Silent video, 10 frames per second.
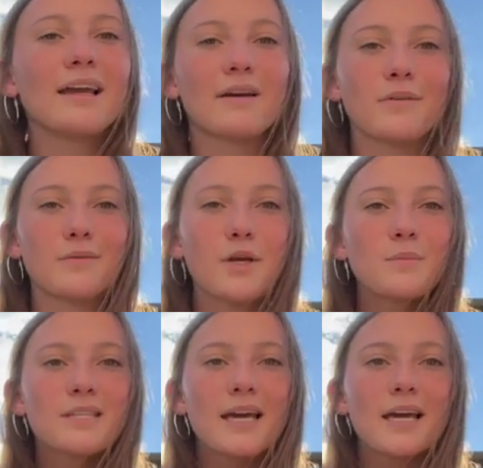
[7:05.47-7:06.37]
like if I was
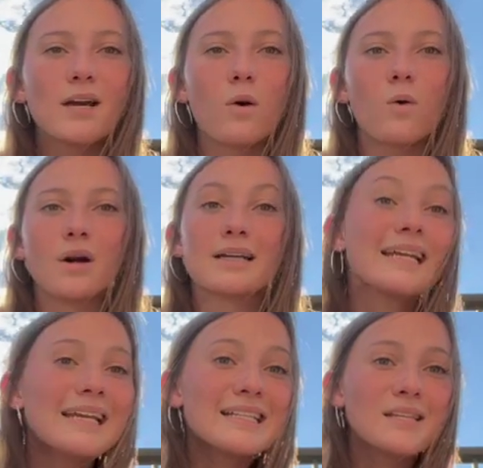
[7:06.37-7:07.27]
homesick or
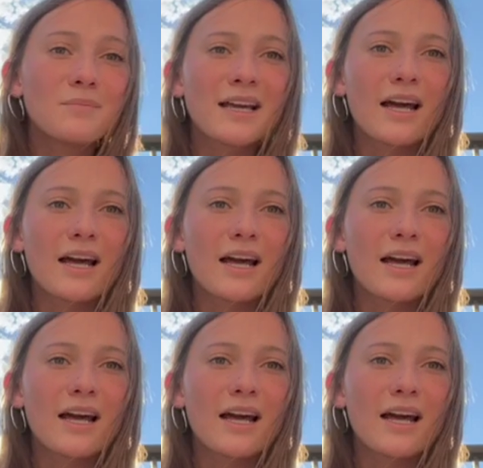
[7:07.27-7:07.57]
needed something